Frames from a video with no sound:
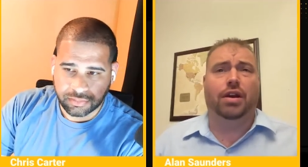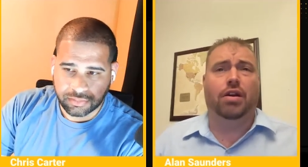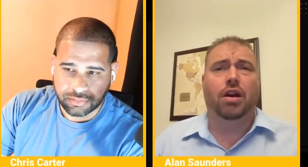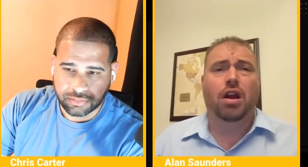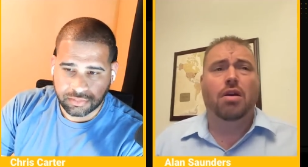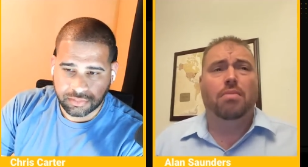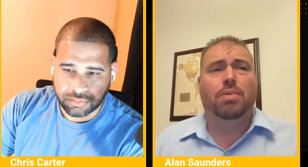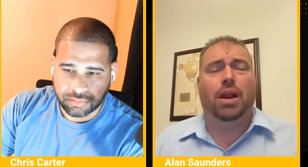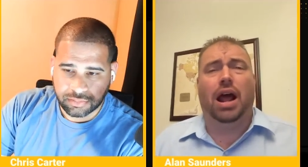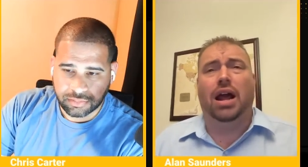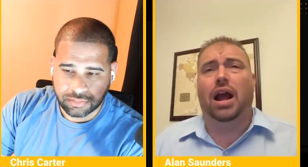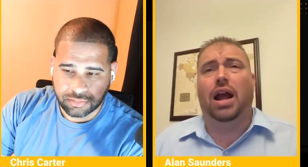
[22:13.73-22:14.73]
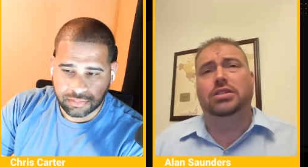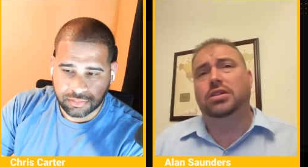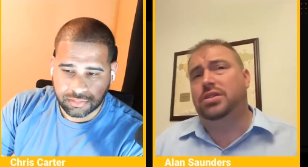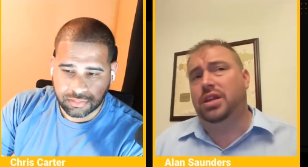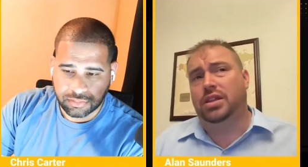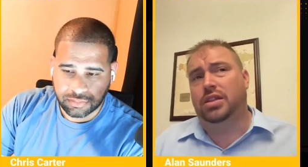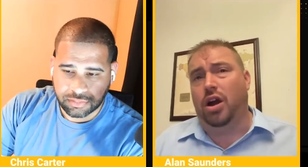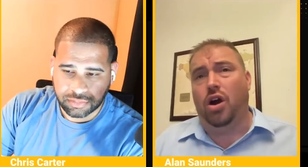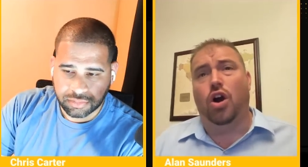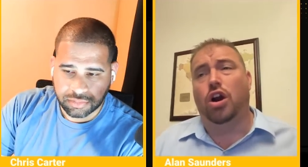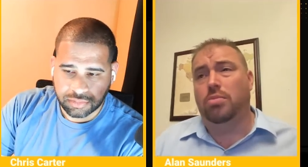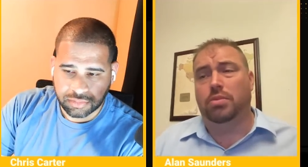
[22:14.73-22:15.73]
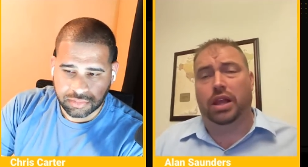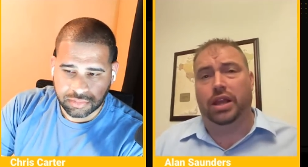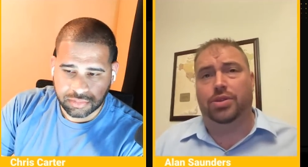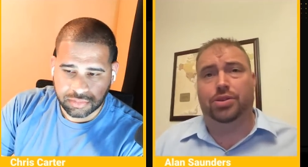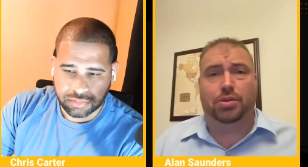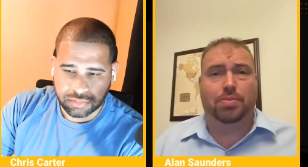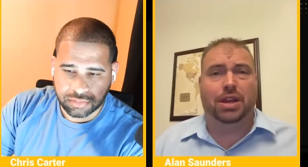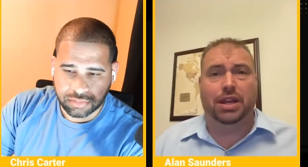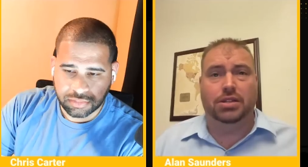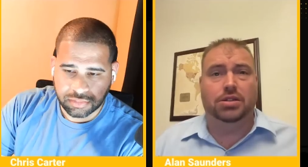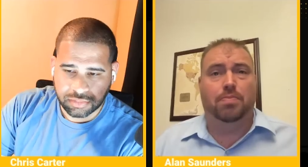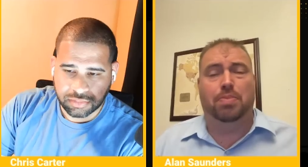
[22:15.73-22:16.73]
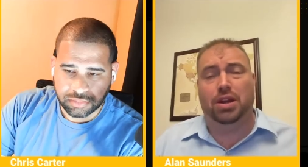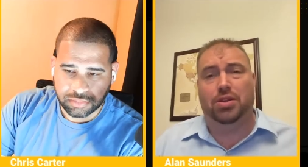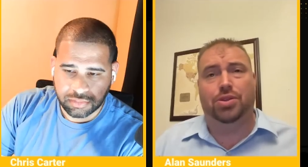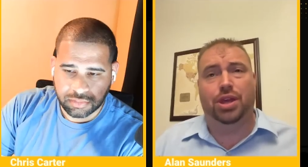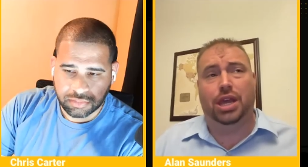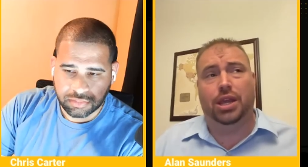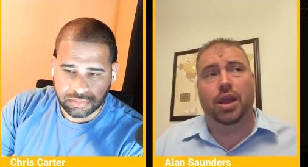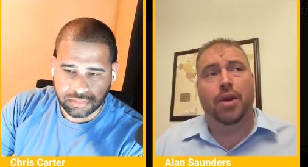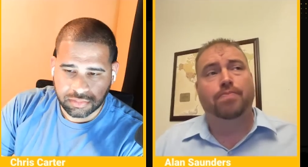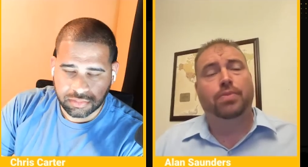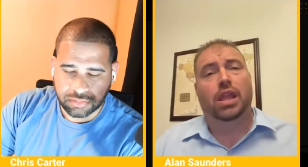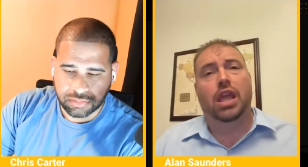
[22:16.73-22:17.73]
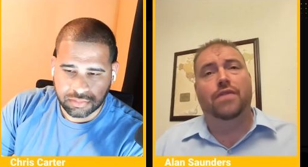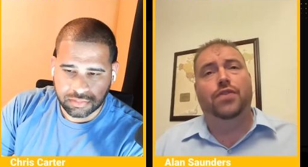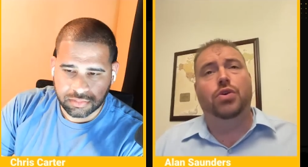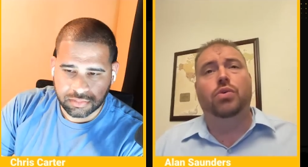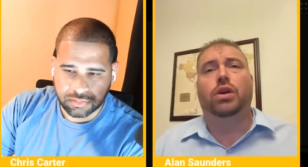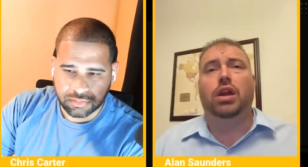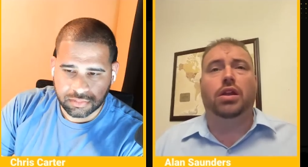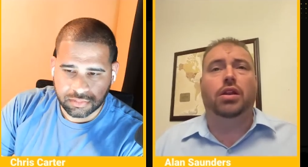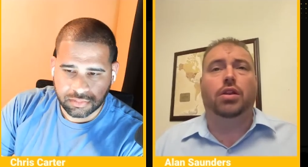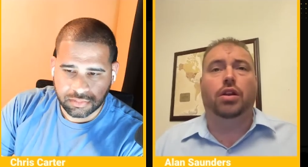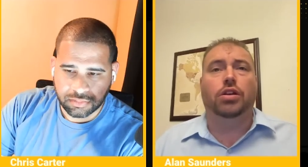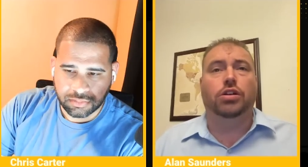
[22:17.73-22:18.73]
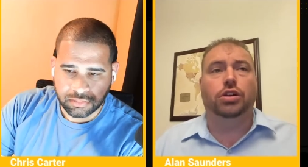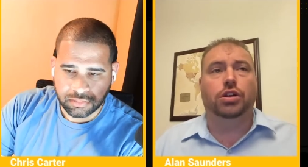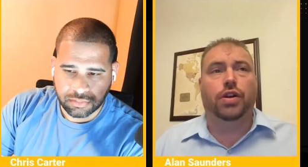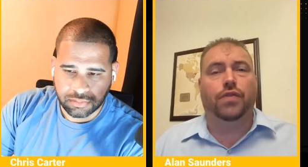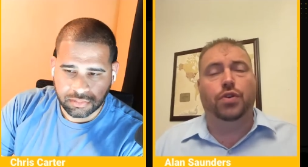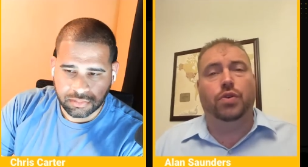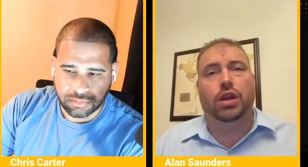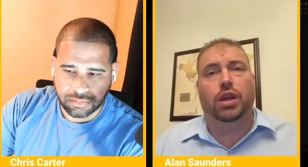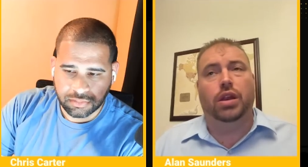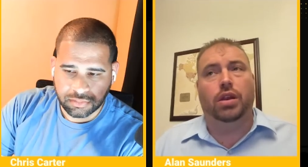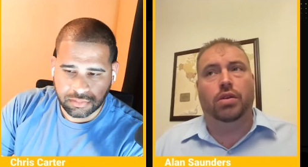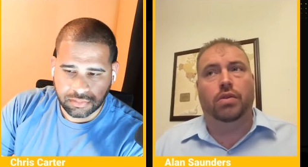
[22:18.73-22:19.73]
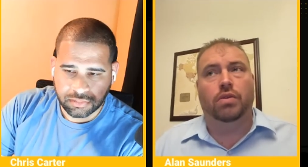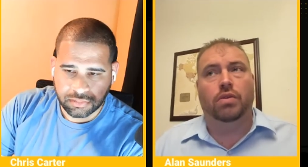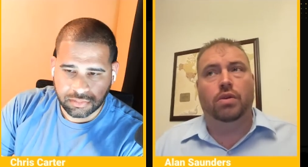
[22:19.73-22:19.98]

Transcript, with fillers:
Speaker 1: there. But I, I just think the arm length to me is the big thing. If you can, if you can.